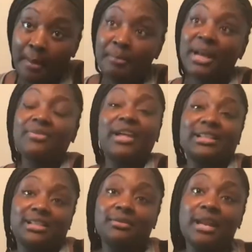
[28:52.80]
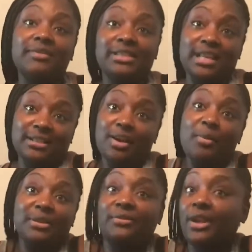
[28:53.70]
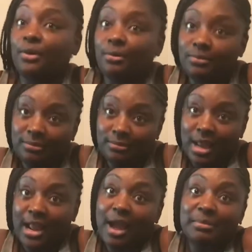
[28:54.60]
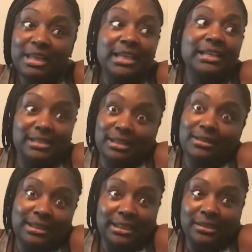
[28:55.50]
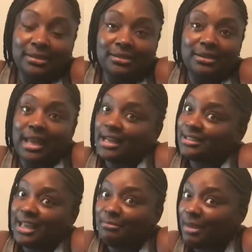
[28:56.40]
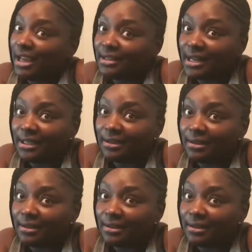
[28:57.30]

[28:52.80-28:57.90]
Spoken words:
but that's another test that always fails. Like, I'm easily, like I said, magnetic.